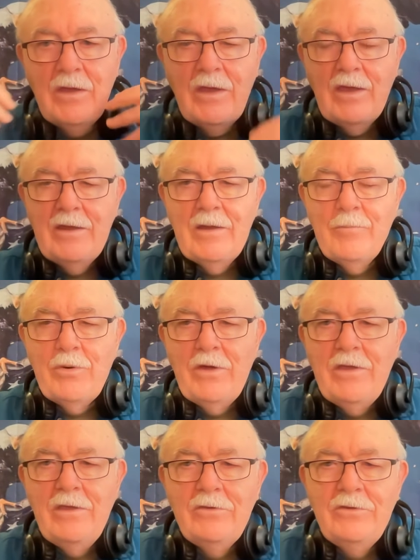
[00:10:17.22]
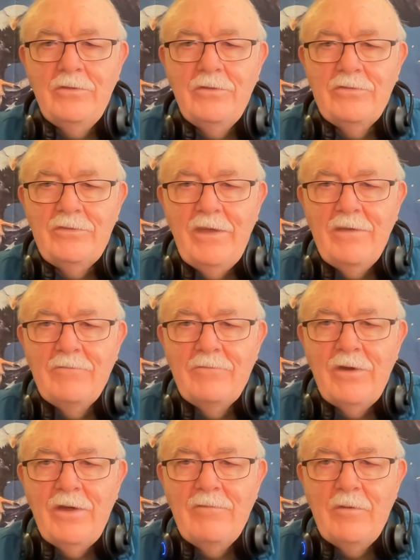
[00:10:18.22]
And I pray He'll do the same
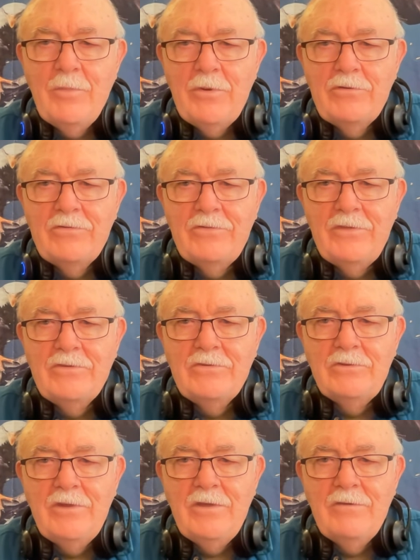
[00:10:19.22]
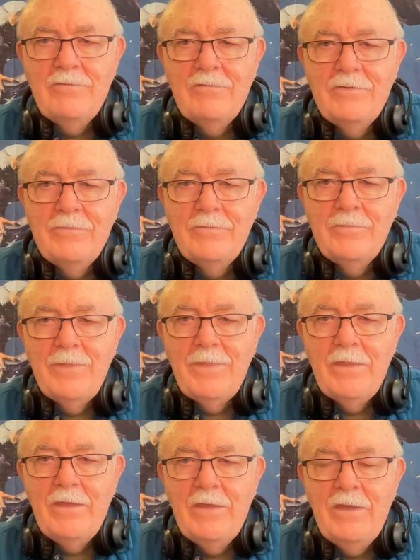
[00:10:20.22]
for every person that you love.
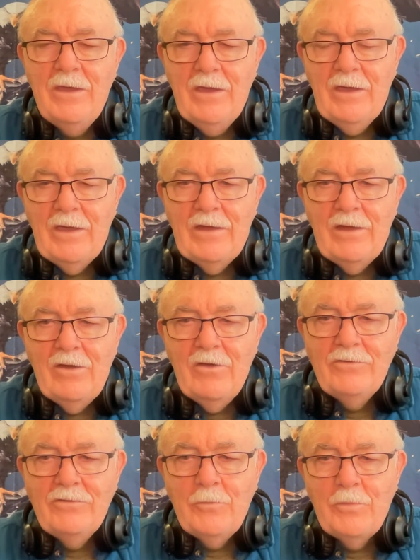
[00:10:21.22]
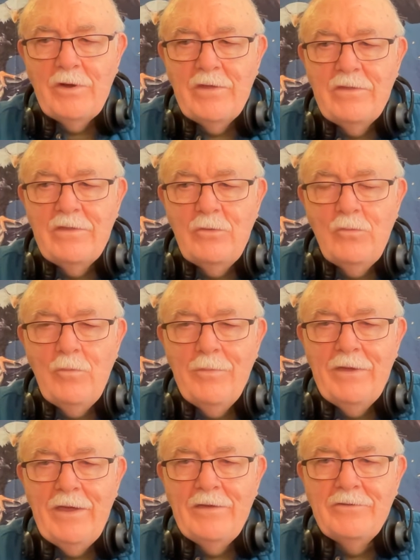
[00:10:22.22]
And I also pray that you will
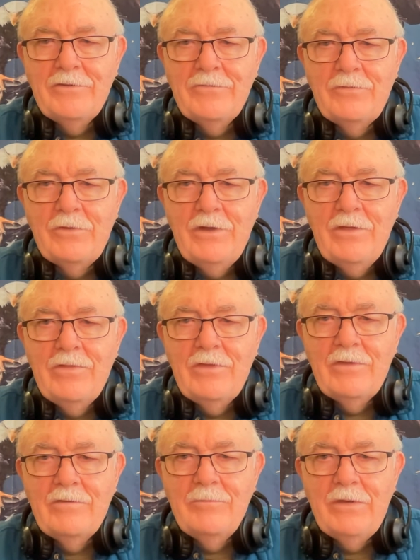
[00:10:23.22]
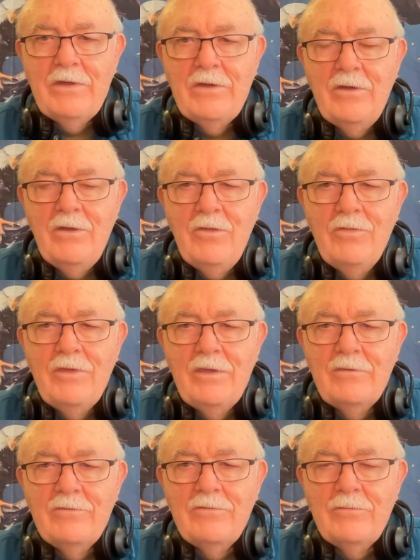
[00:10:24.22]
be anxious for nothing, but in all
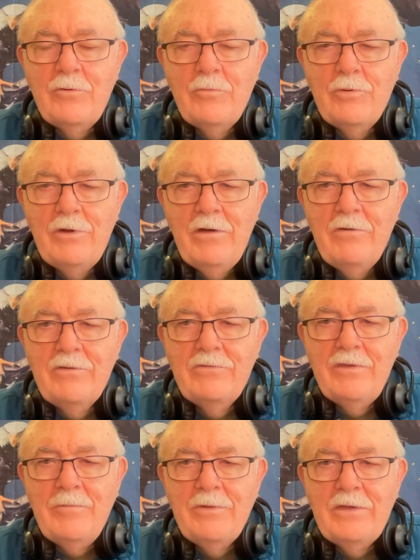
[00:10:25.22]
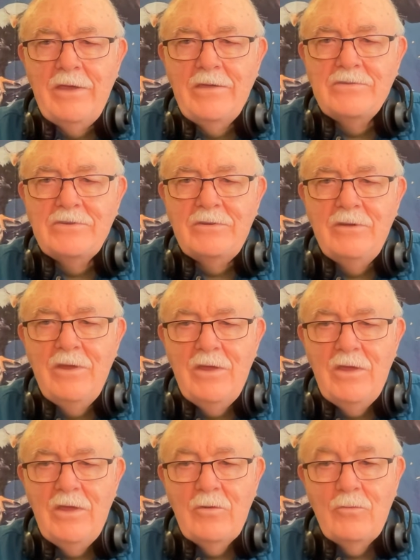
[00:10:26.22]
things, through prayer and supplication,
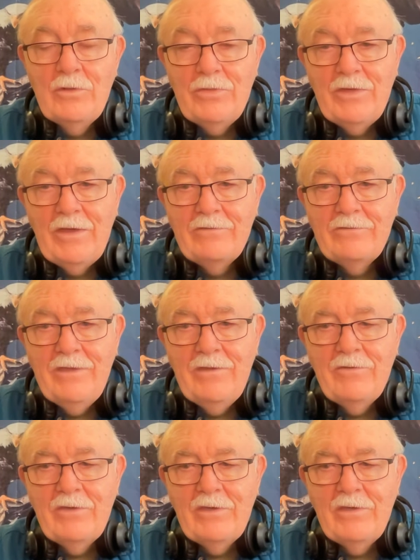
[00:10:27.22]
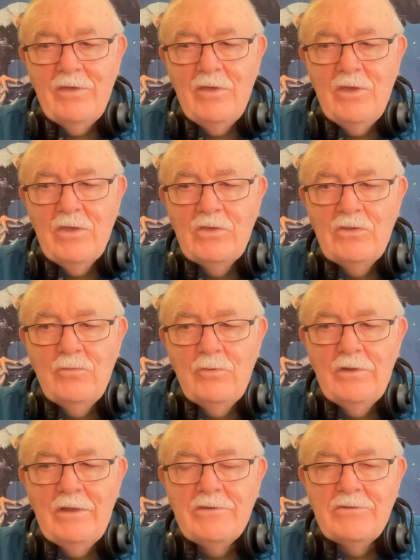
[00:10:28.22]
with thanksgiving, you
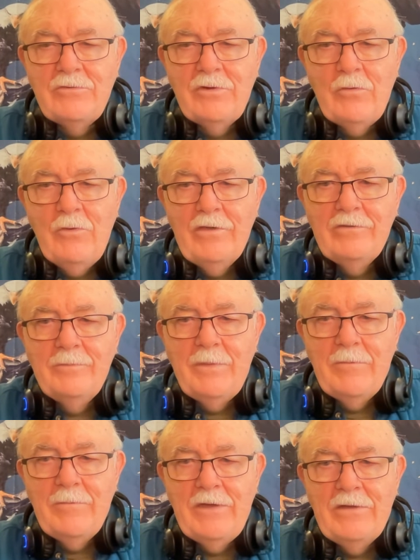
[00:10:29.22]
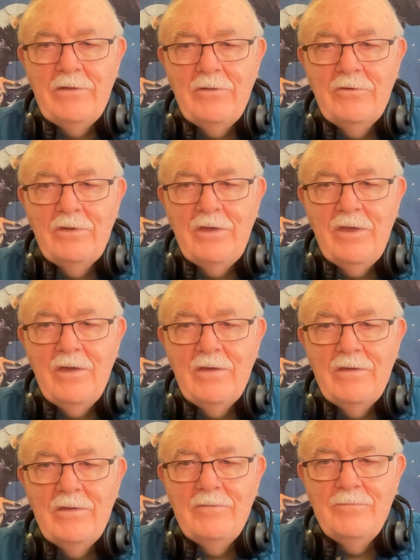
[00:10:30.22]
will let your requests be made known to God.